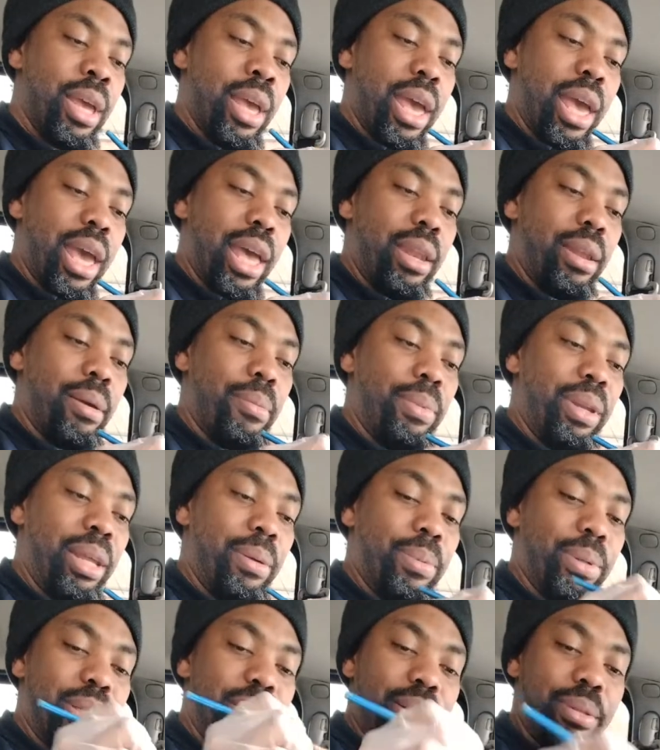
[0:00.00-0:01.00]
And being
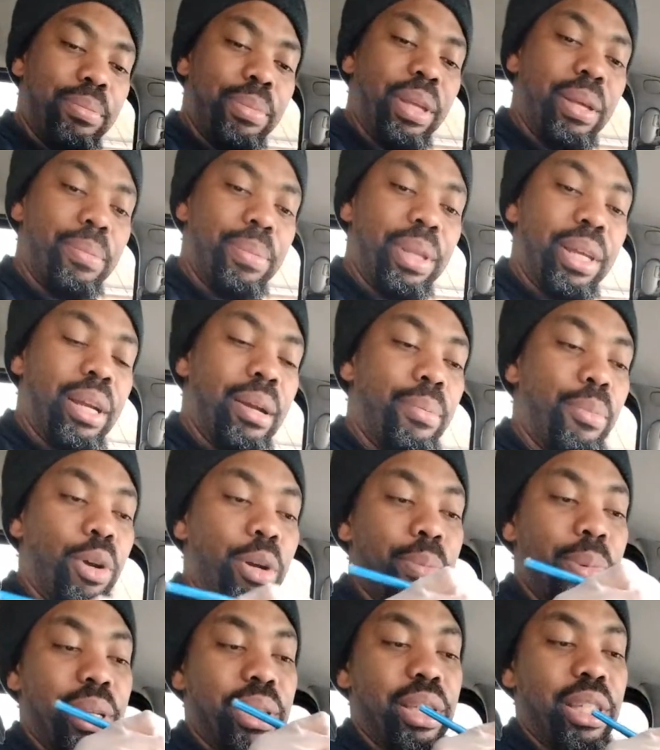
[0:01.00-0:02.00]
able to be able to, a
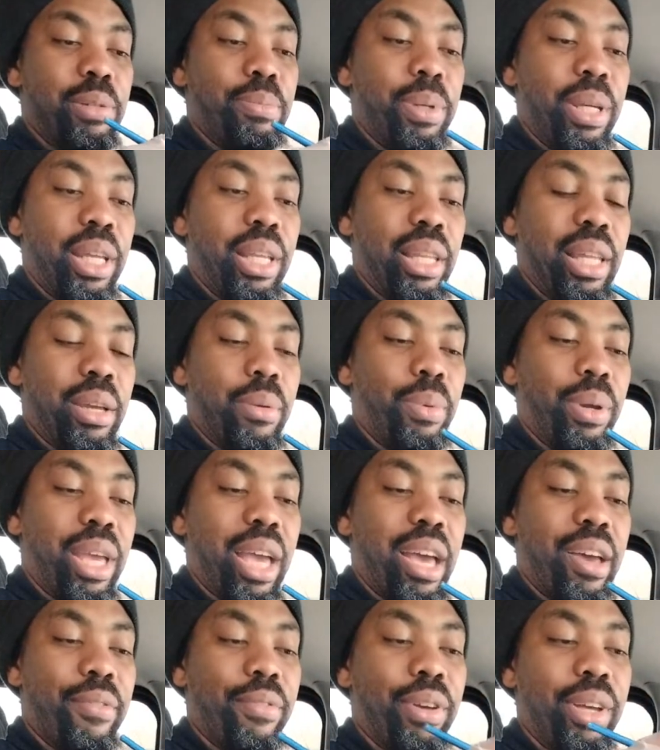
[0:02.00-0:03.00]
board message being like we
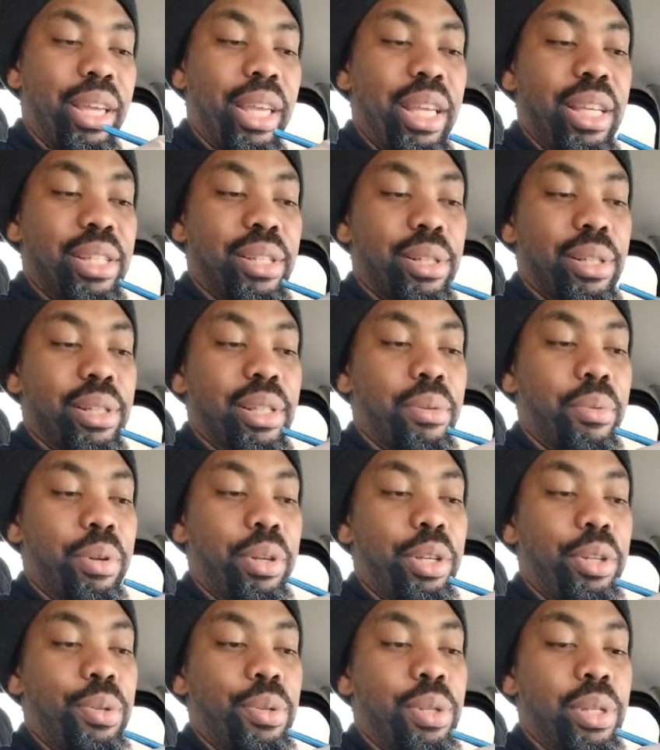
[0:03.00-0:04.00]
have easels that
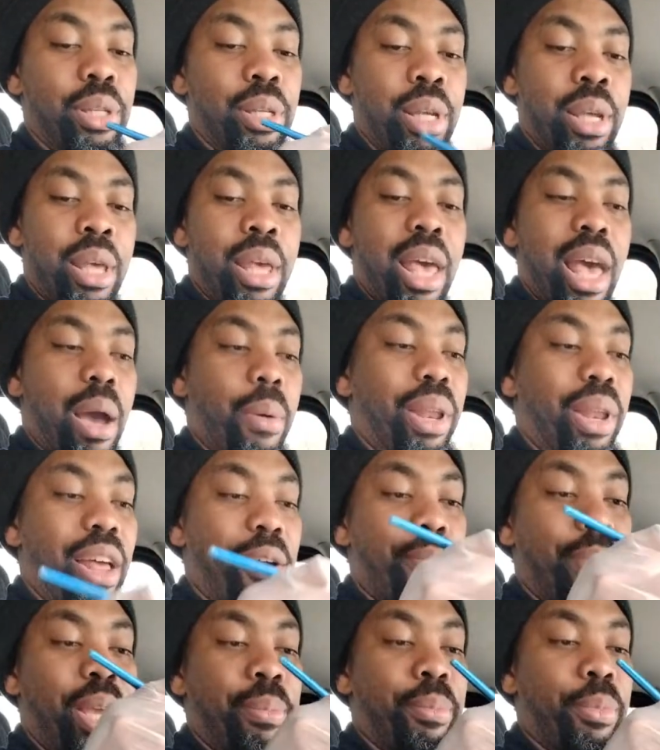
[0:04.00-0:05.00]
we'd use, and we'd
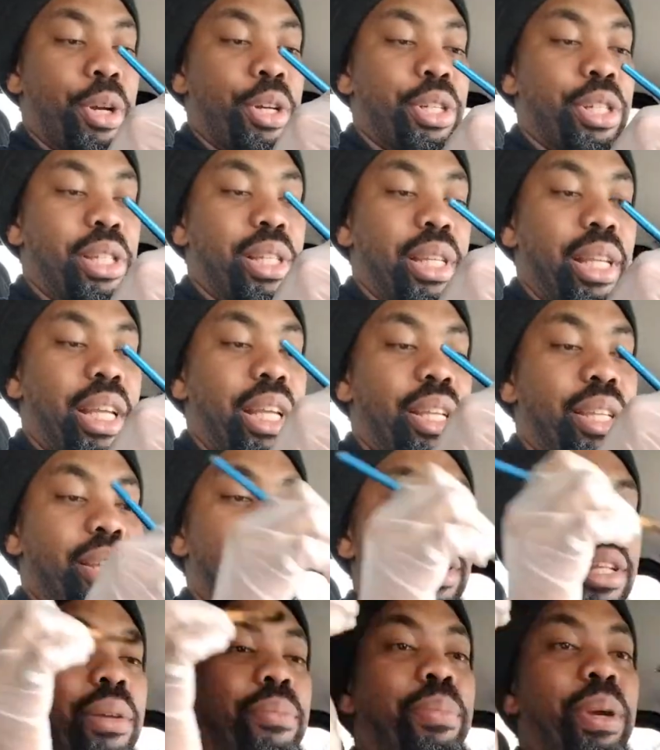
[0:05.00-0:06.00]
have paintbrushes and
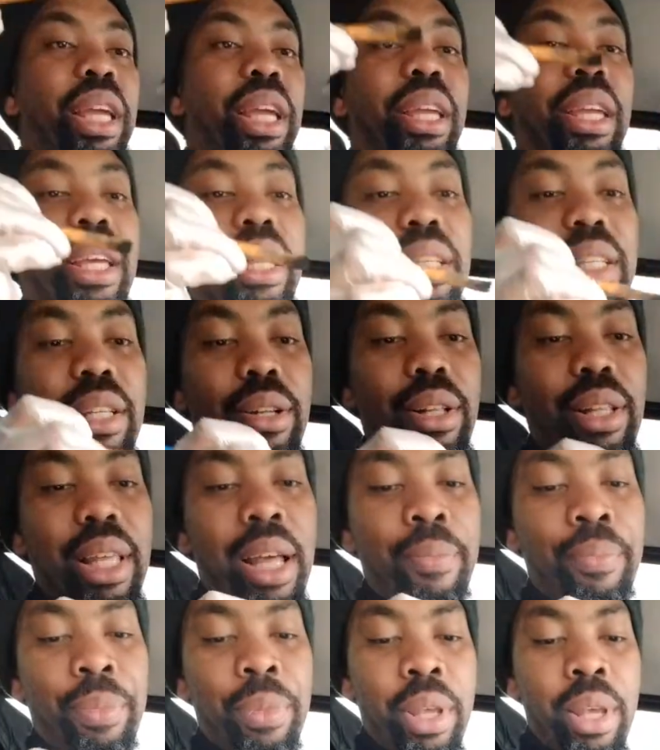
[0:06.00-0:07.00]
easel and paint kits and all
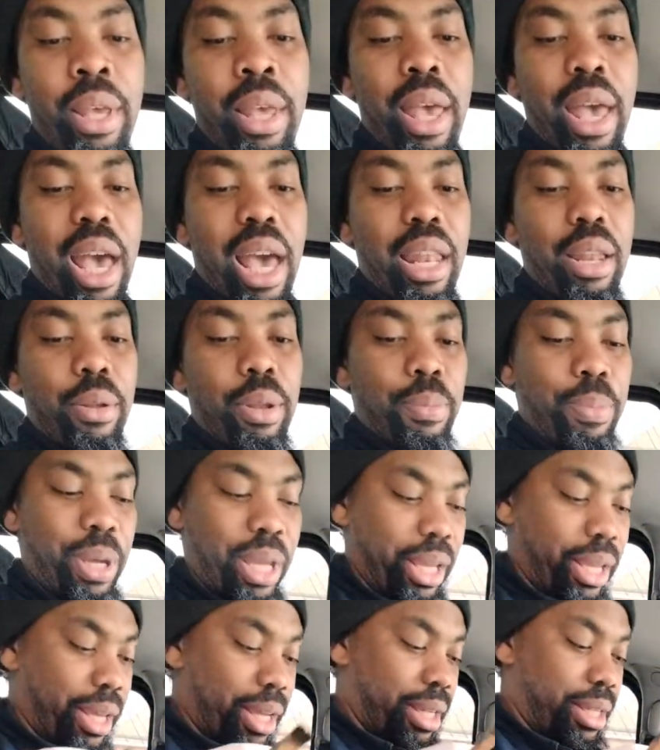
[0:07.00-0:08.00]
that. And the
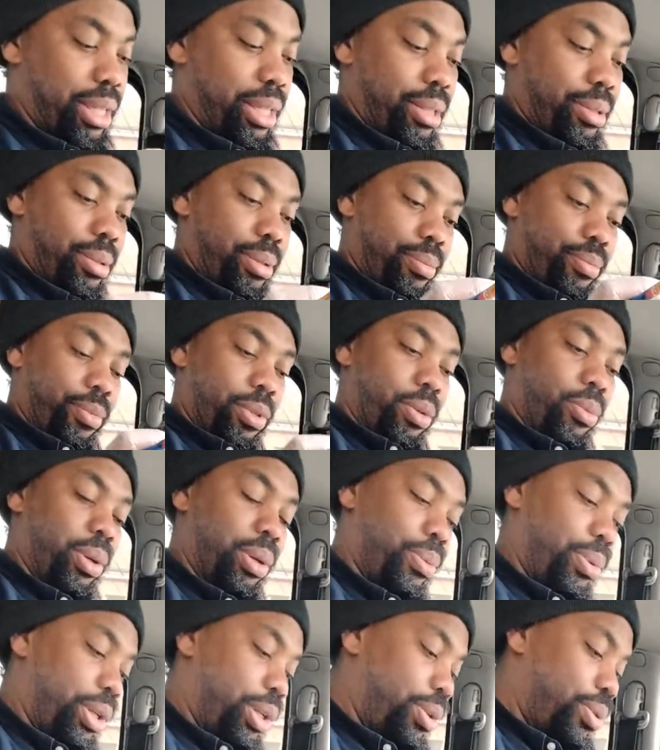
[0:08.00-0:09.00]
paint kits,
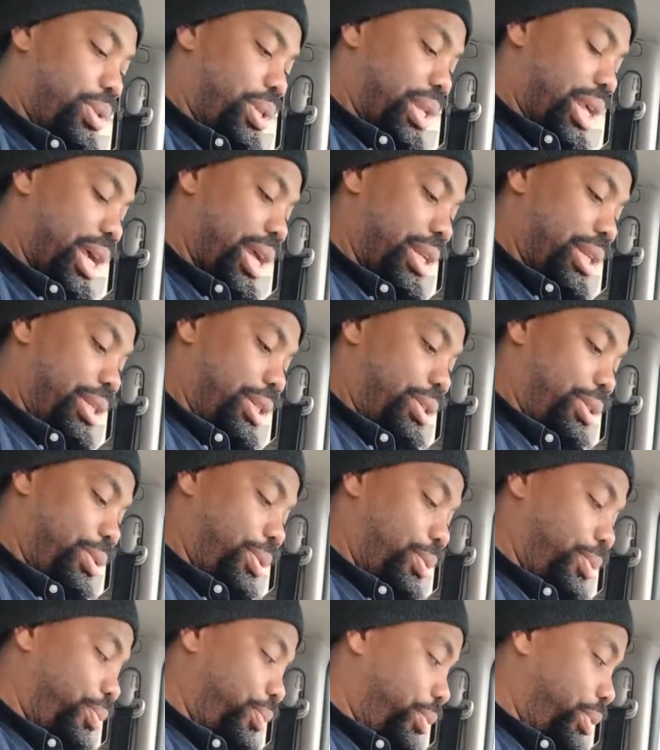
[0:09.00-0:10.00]
we would use that
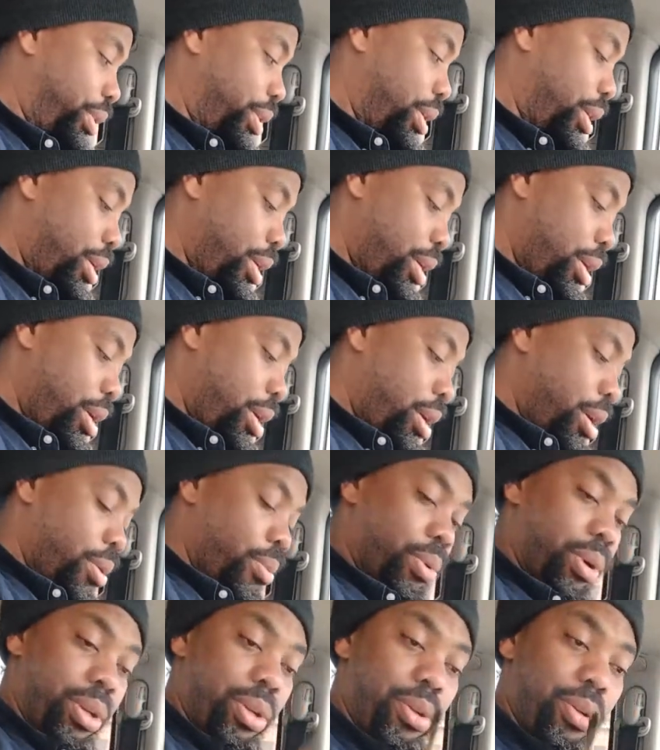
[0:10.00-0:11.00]
to
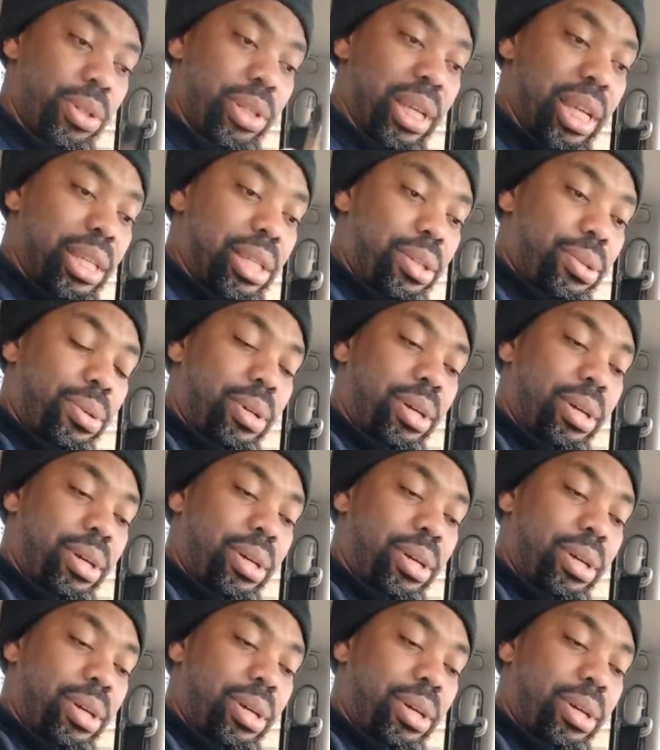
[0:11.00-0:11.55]
we'd use that